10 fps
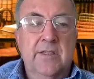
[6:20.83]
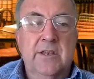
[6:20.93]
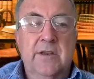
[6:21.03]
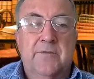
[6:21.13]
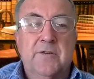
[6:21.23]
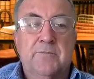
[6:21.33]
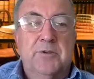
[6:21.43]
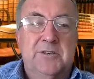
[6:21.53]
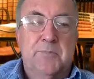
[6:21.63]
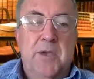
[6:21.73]
the different
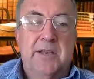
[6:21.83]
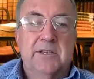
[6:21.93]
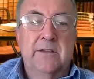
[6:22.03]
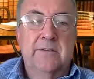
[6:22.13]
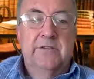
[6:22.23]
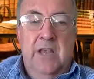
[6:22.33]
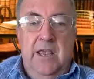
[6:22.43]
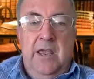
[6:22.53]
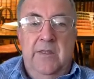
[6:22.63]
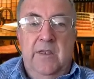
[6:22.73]
perspectives
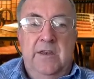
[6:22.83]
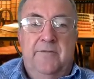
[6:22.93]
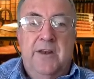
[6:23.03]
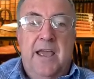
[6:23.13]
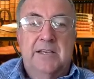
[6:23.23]
and the different